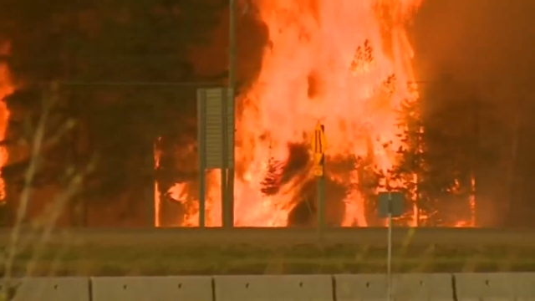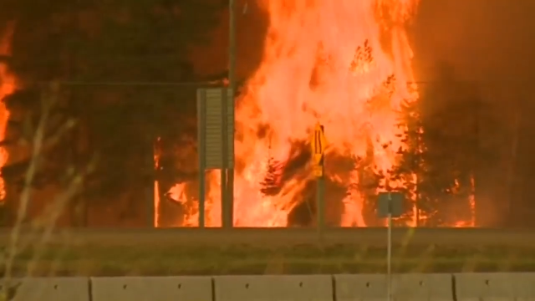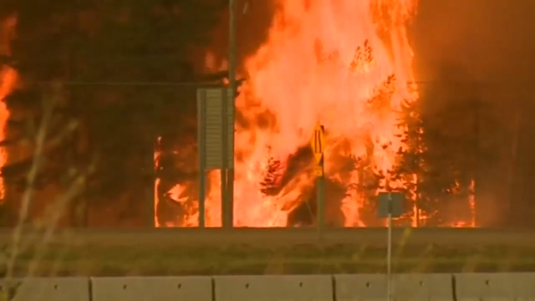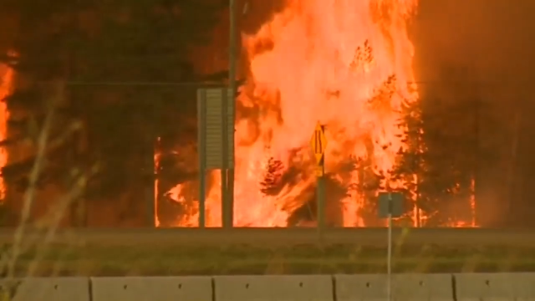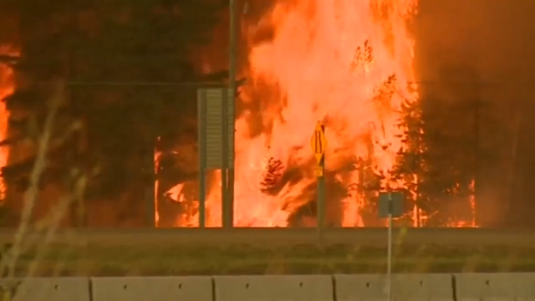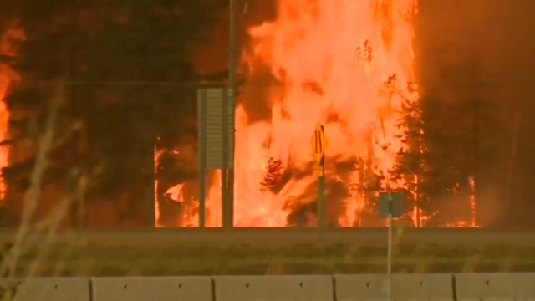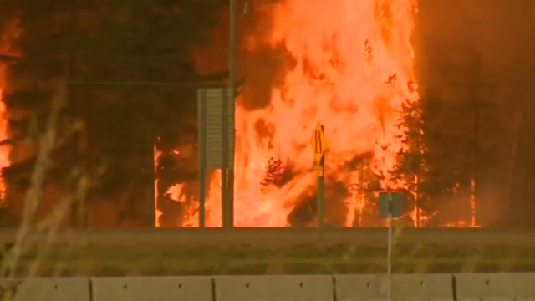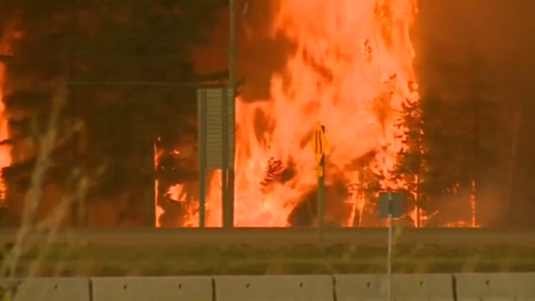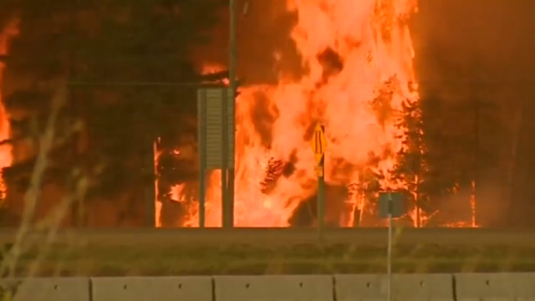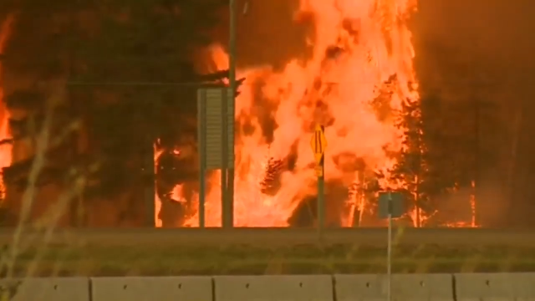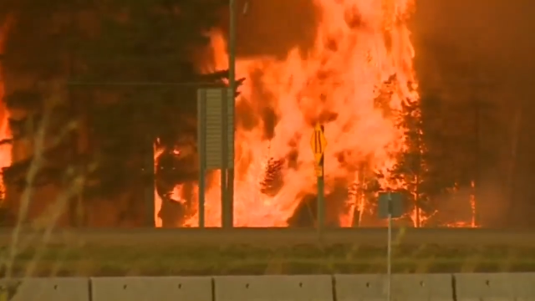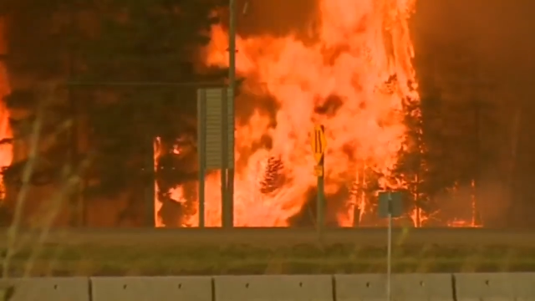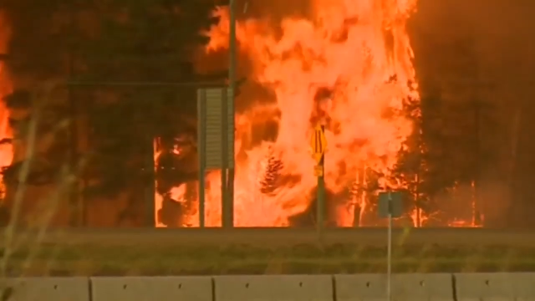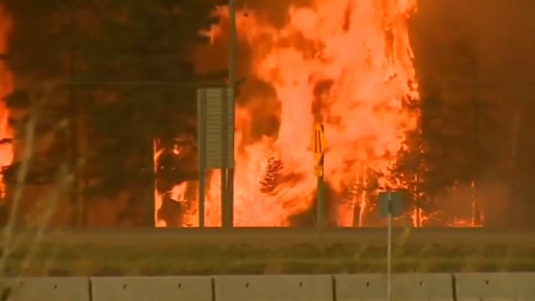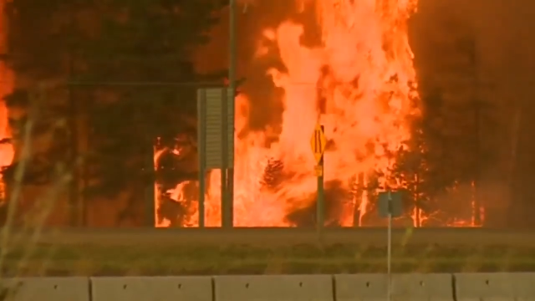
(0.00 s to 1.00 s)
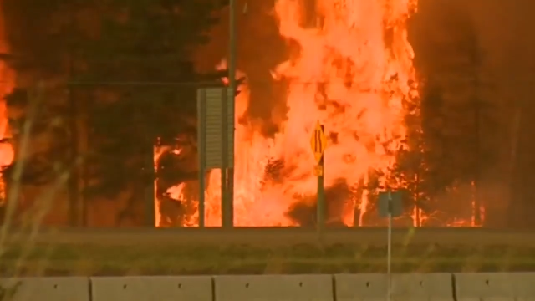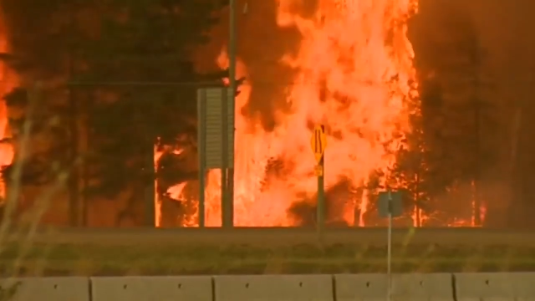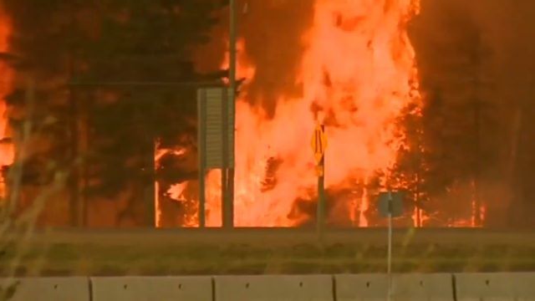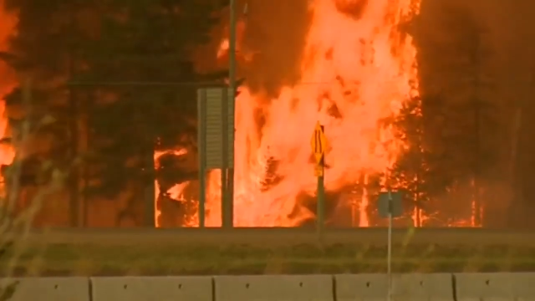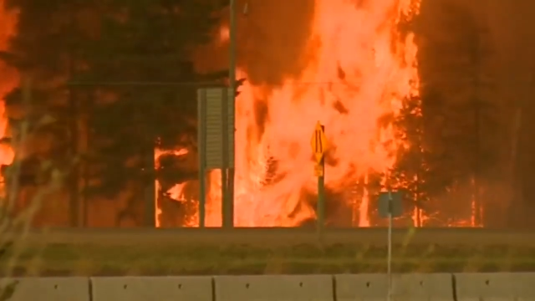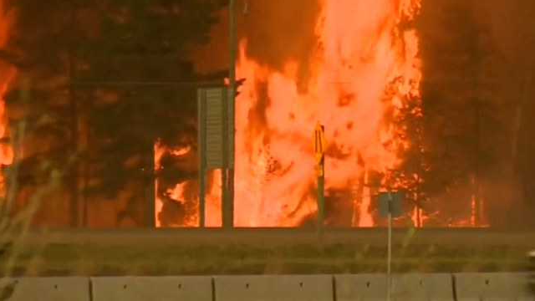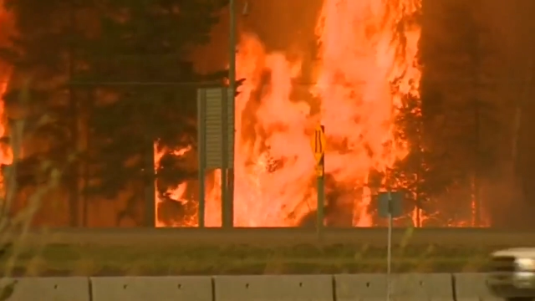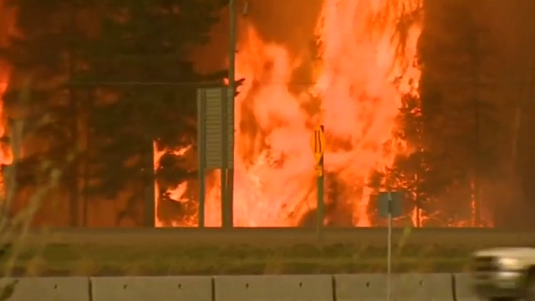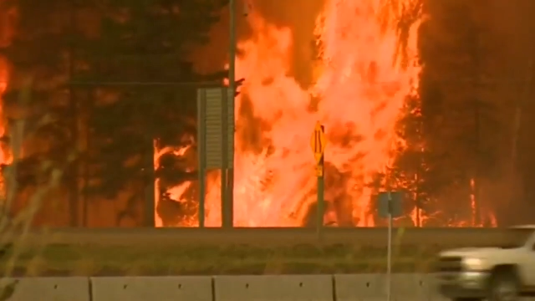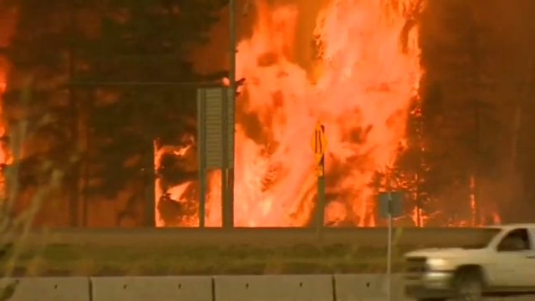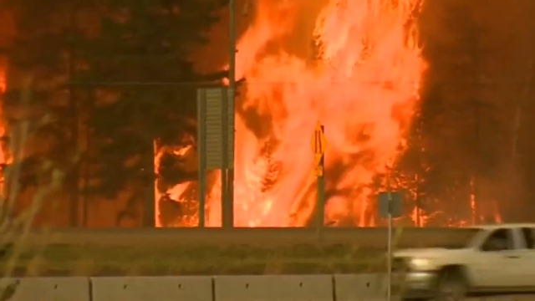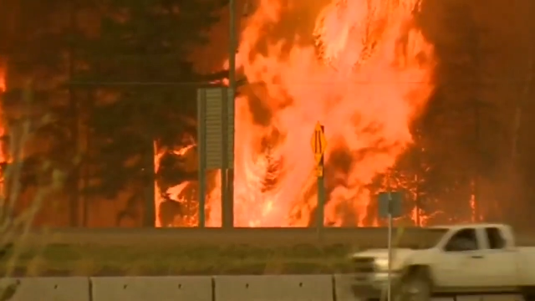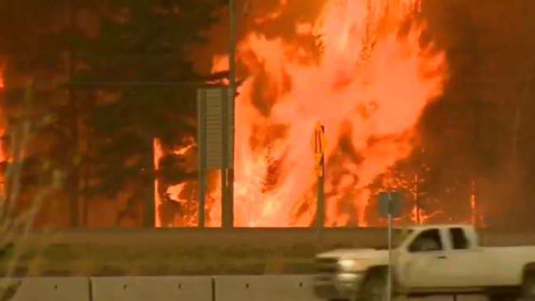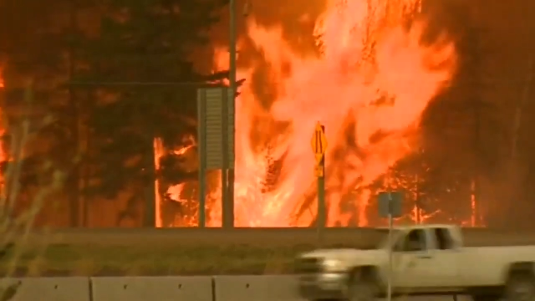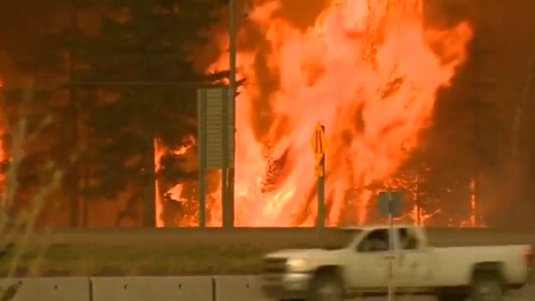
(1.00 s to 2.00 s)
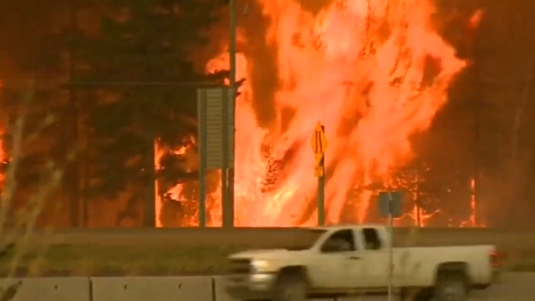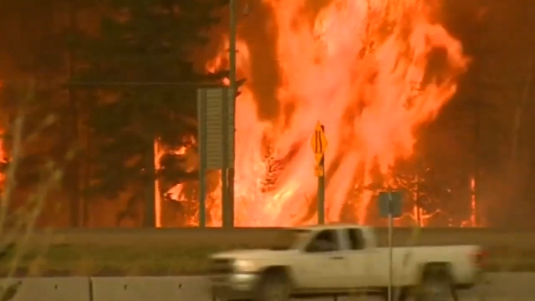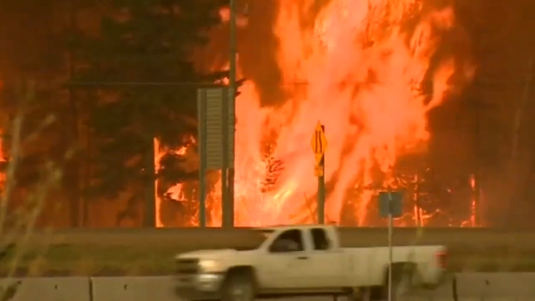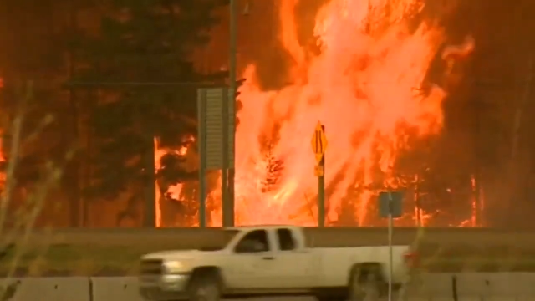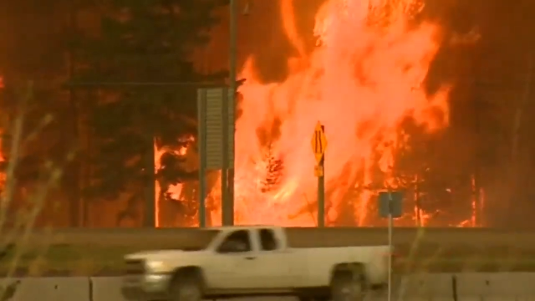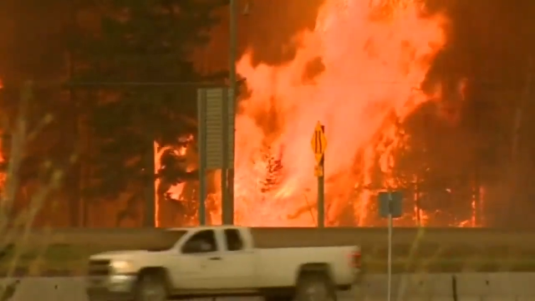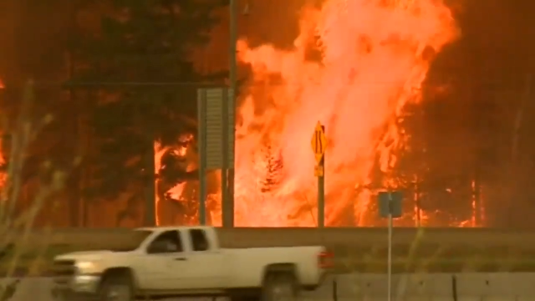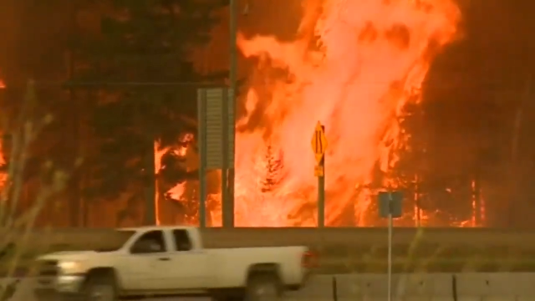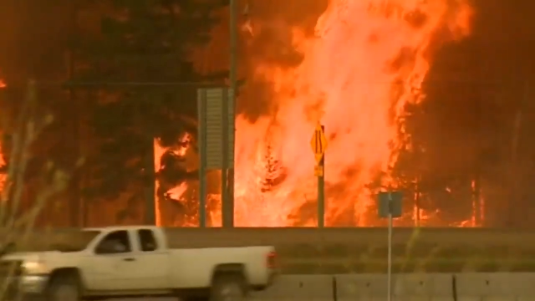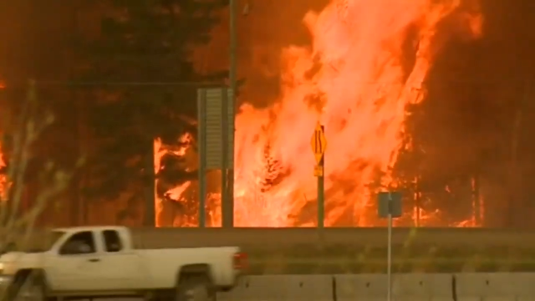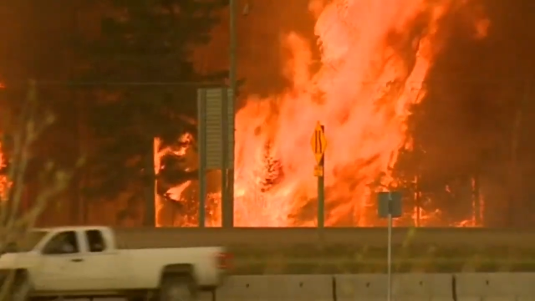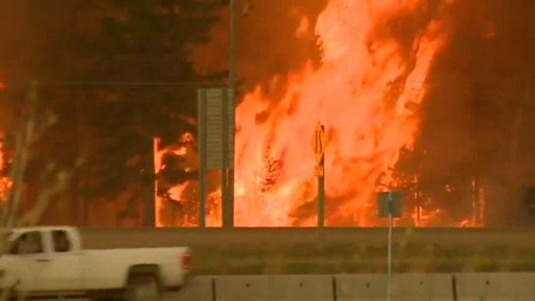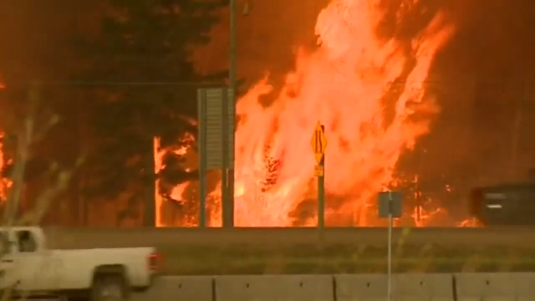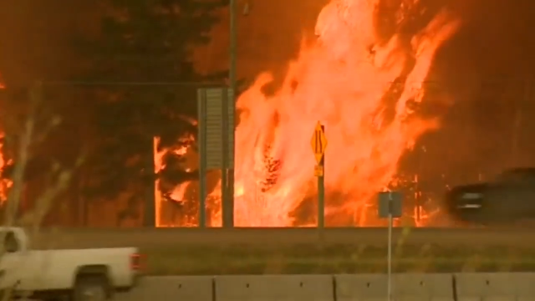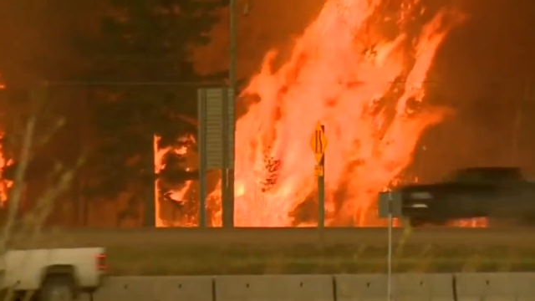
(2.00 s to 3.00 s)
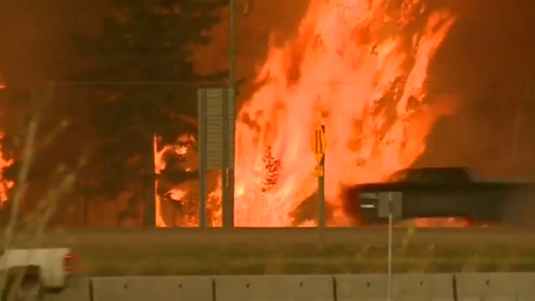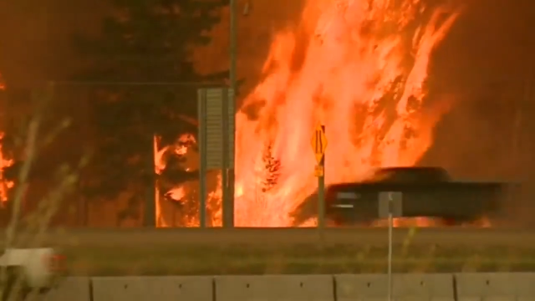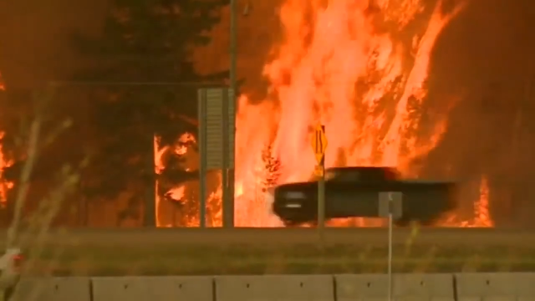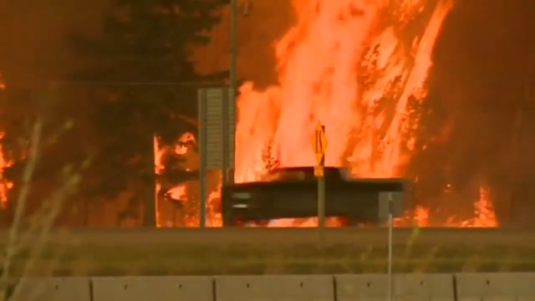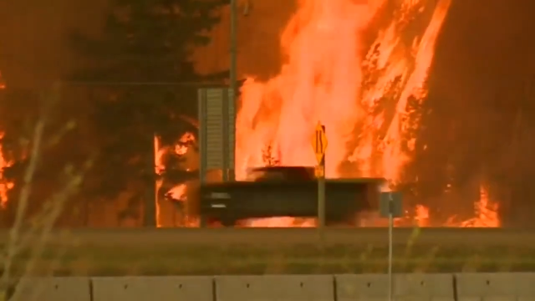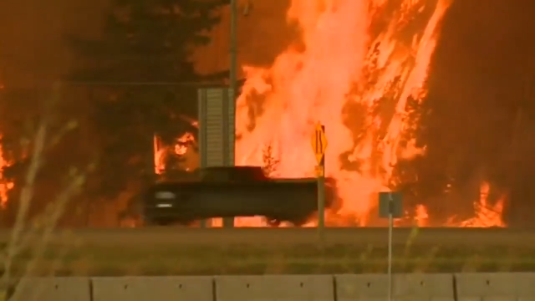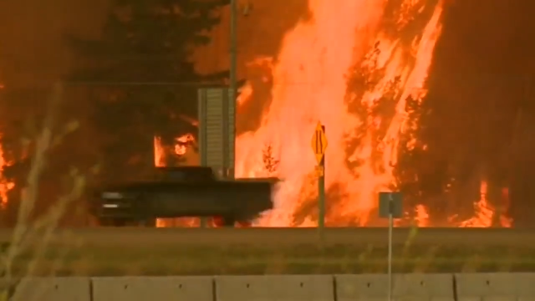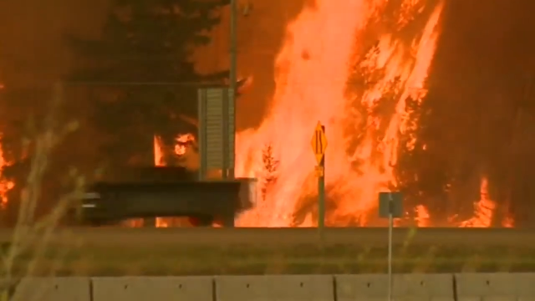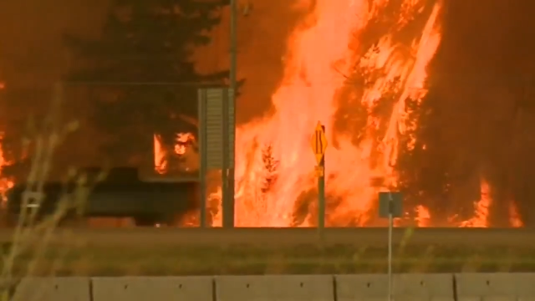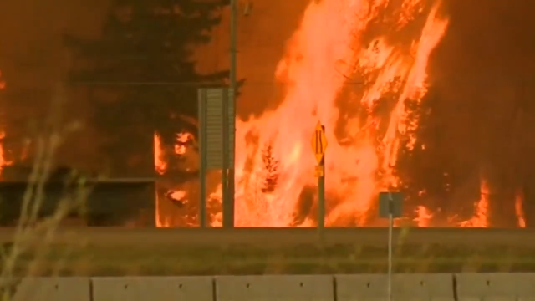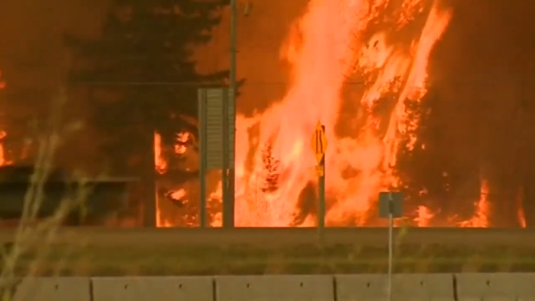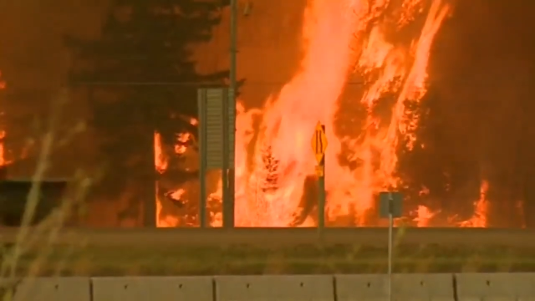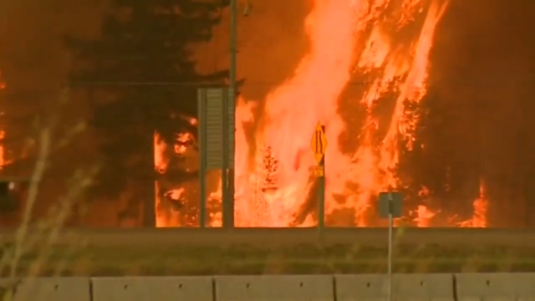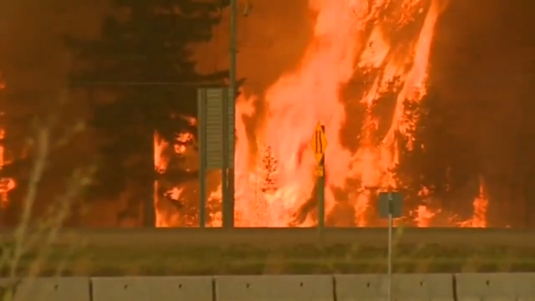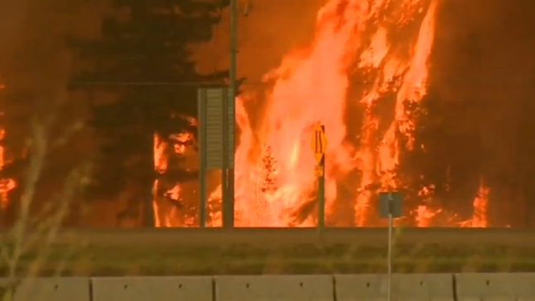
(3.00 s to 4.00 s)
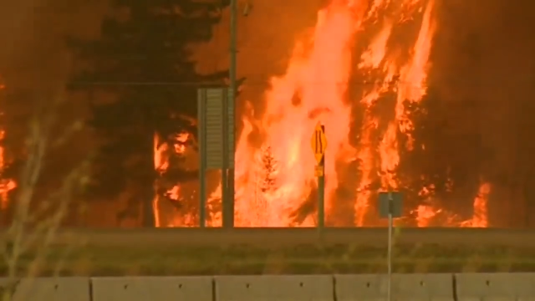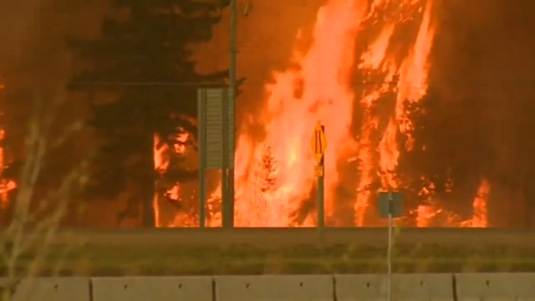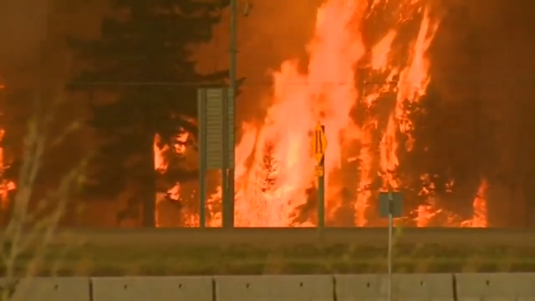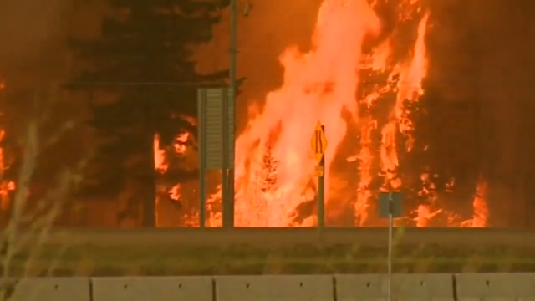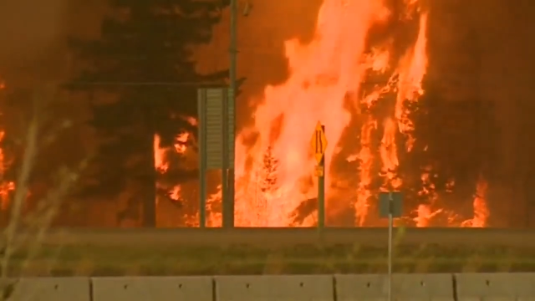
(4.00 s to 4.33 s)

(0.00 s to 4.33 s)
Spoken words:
(no speaker visible)